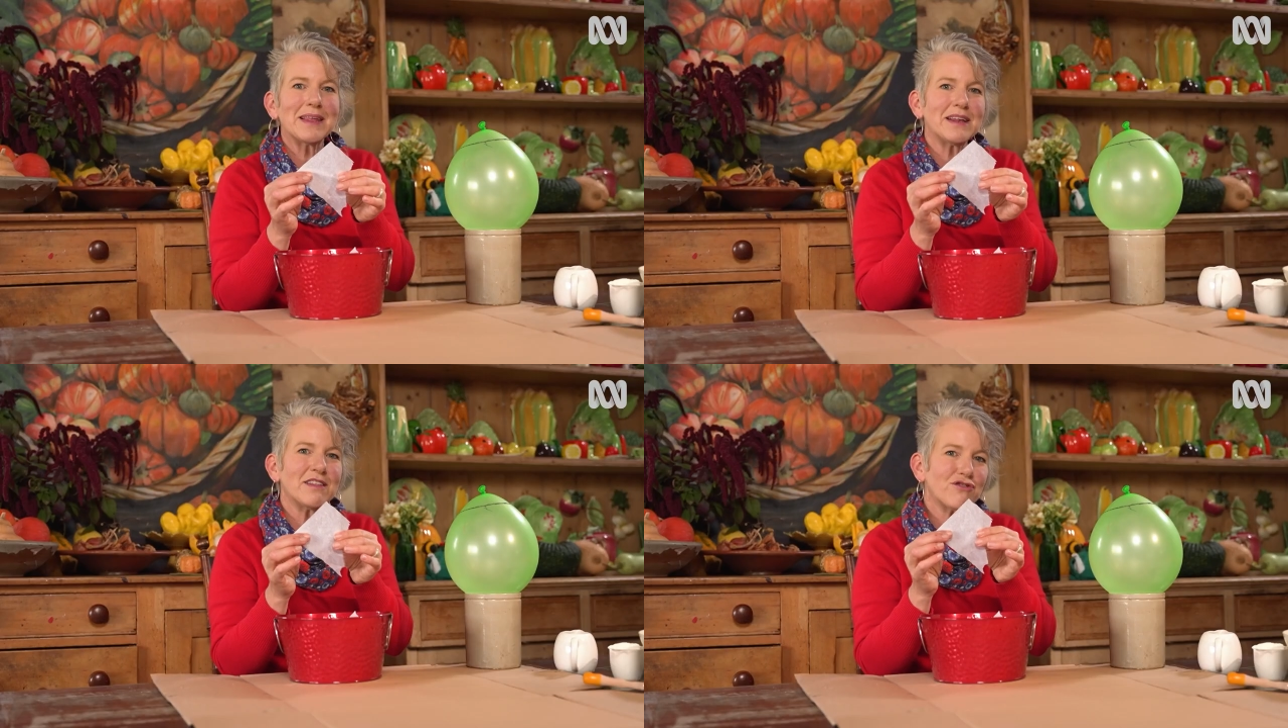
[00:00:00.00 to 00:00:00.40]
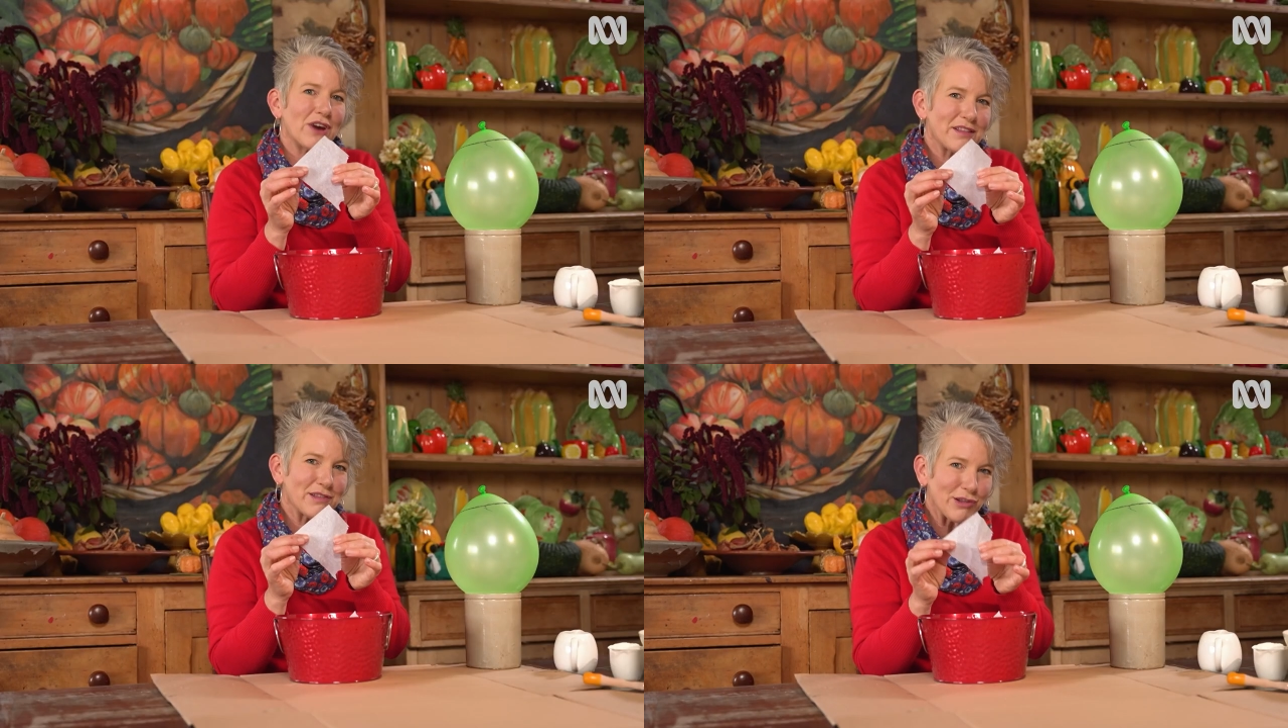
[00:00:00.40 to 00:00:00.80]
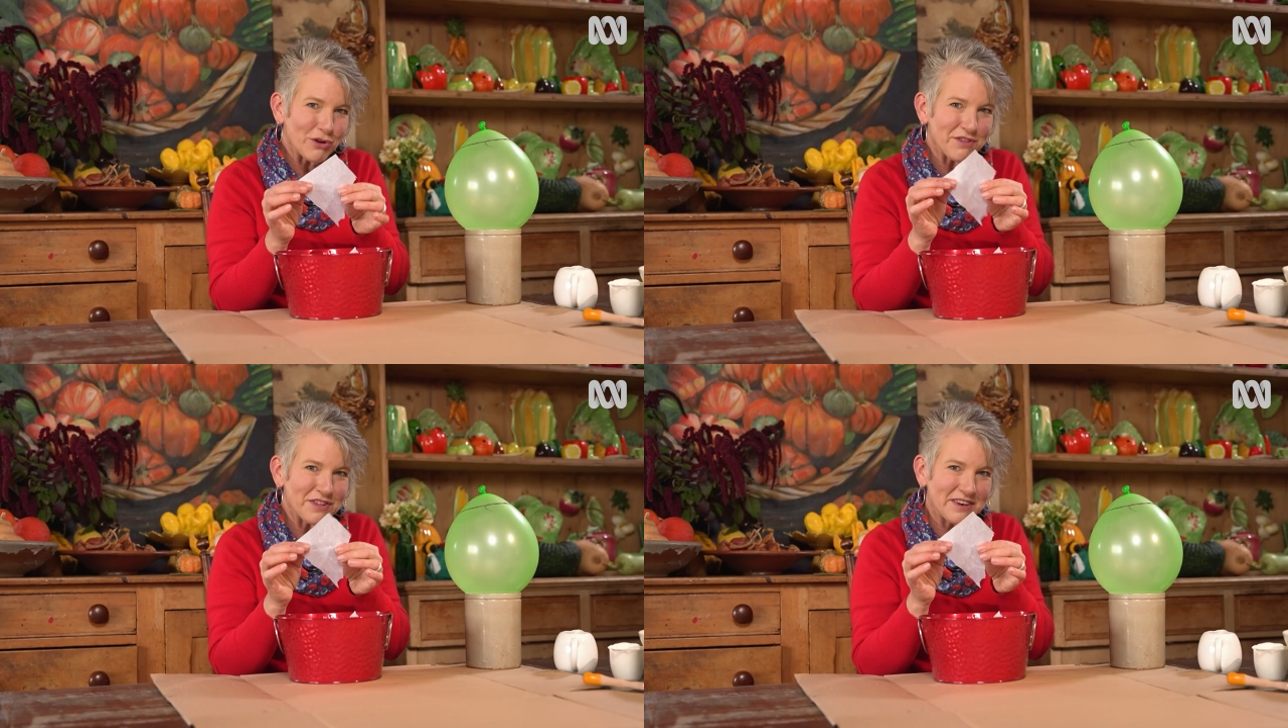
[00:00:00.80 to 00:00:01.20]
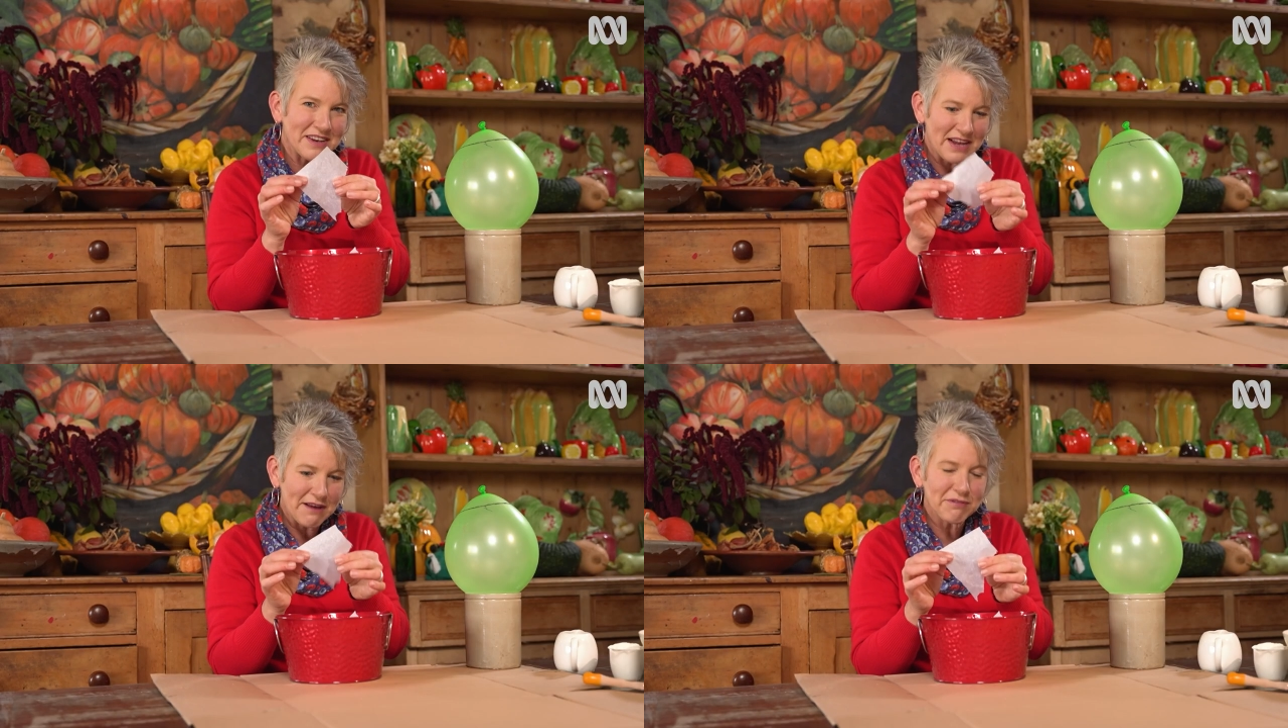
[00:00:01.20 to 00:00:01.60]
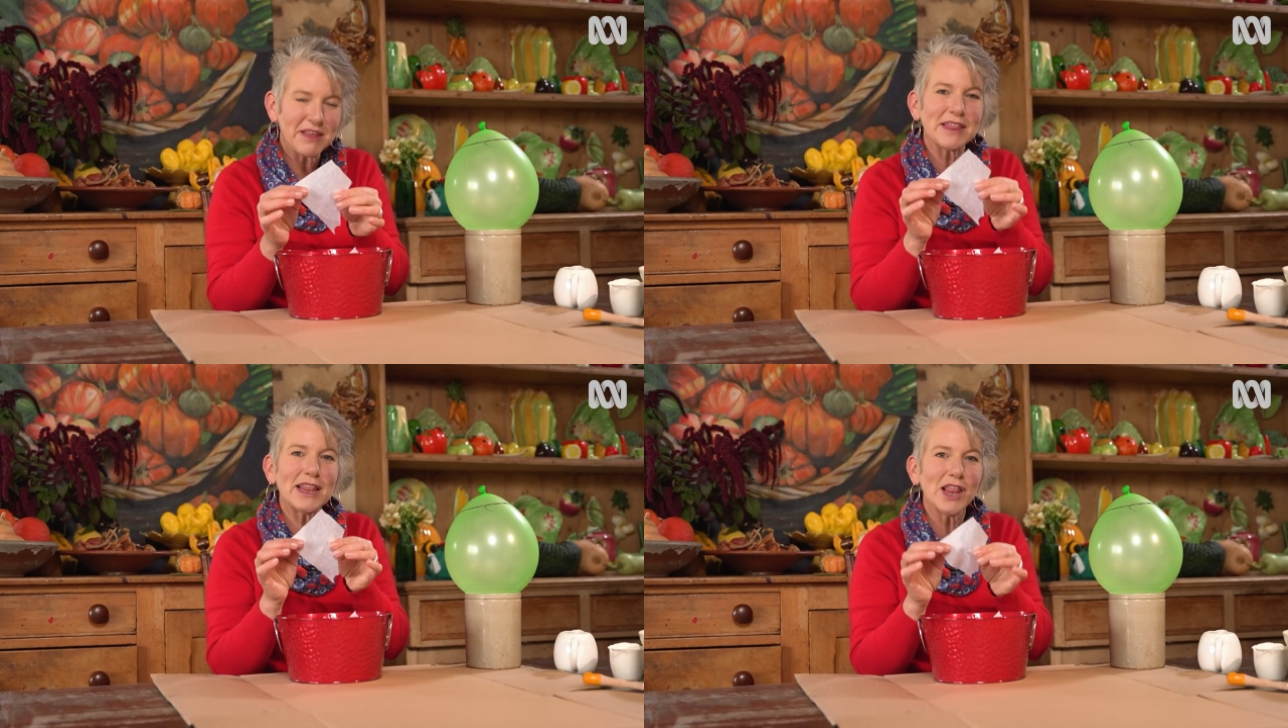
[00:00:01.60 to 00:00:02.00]
that is translucent enough
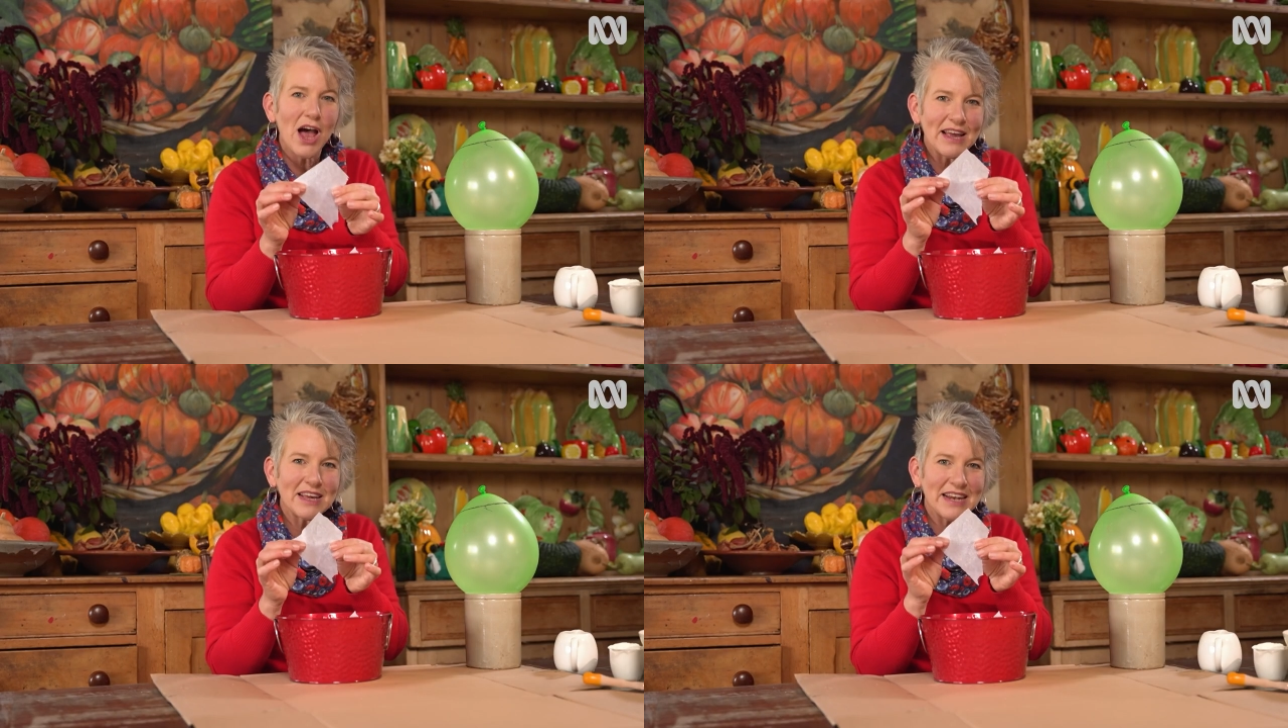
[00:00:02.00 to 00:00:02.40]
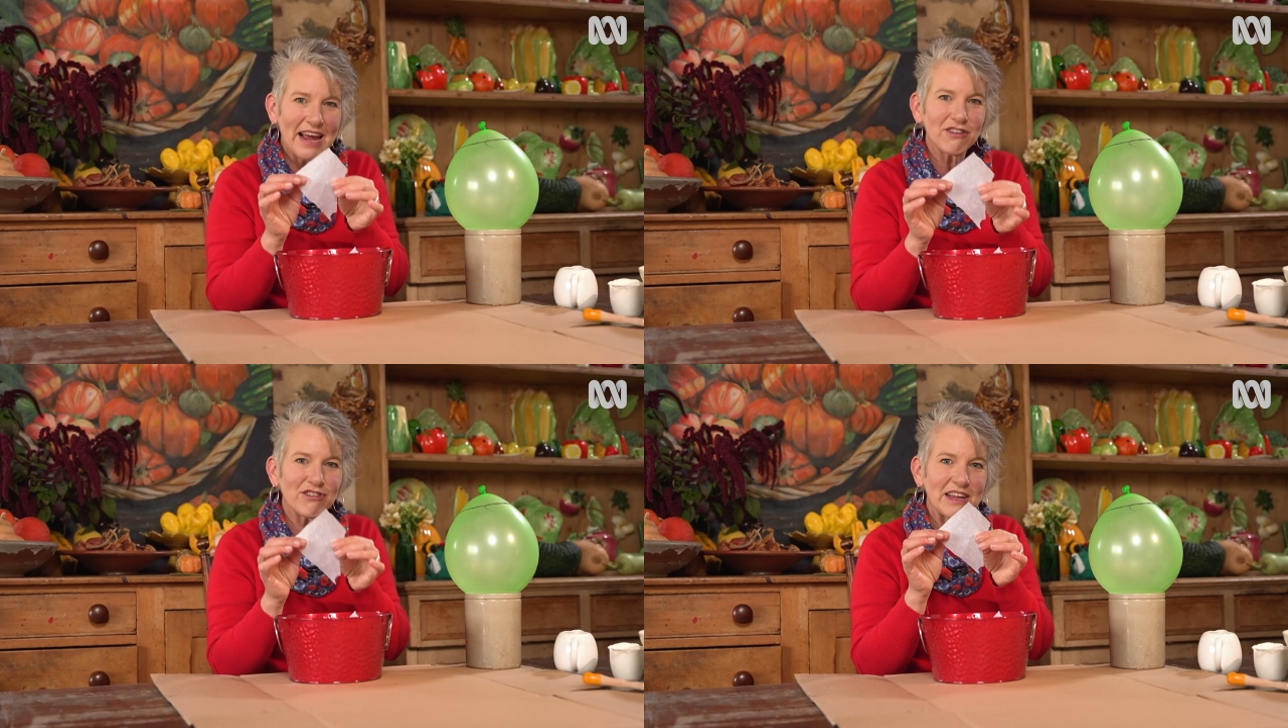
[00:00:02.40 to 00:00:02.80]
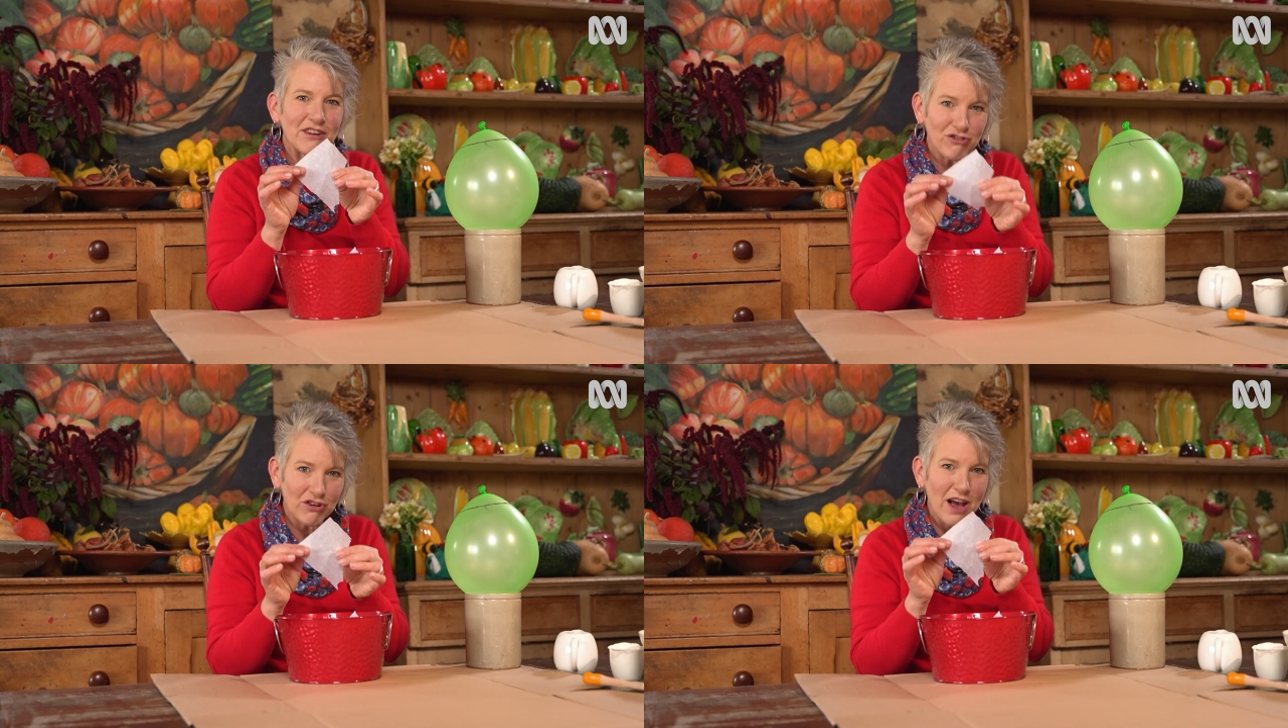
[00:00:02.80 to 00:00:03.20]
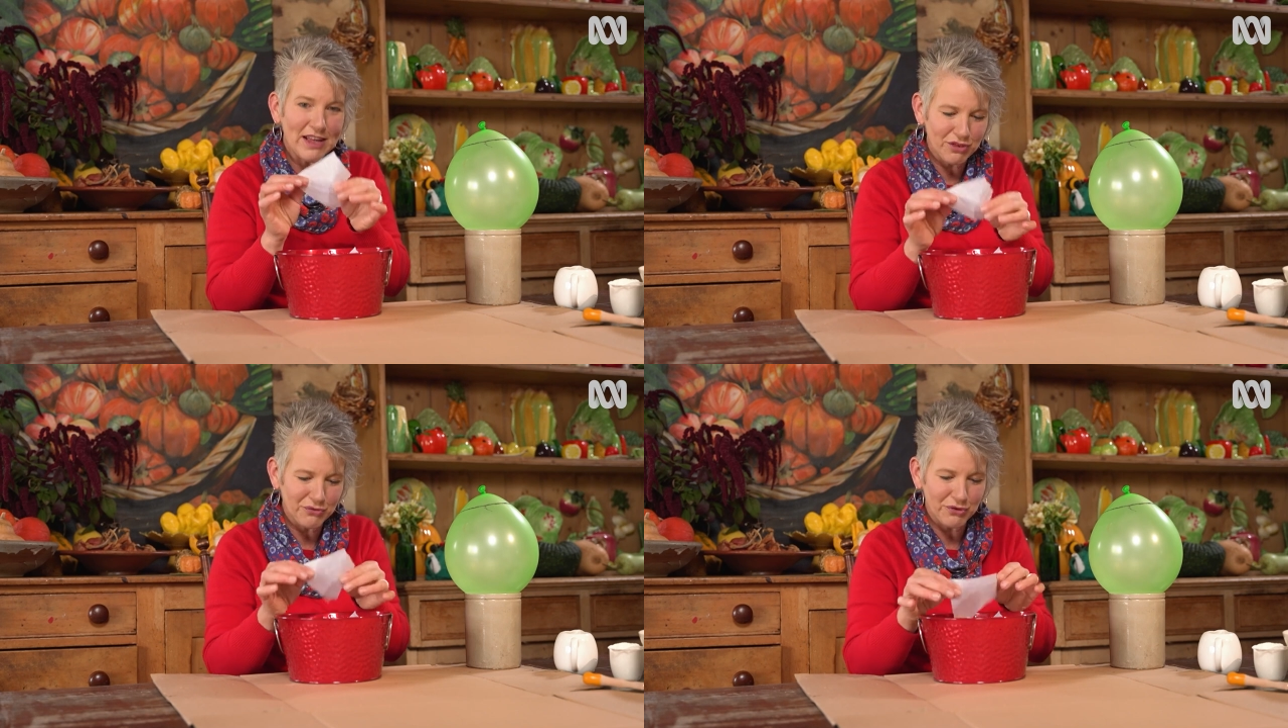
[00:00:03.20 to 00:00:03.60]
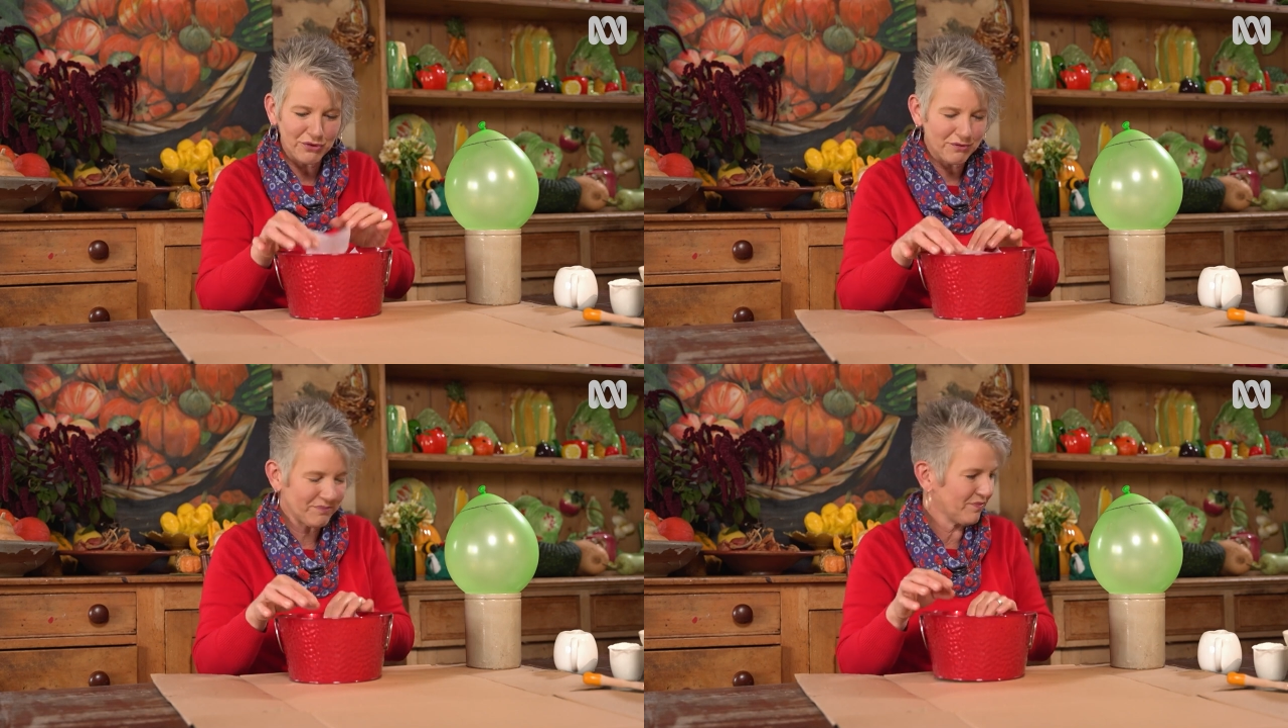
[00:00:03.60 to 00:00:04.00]
that the light can actually shine through.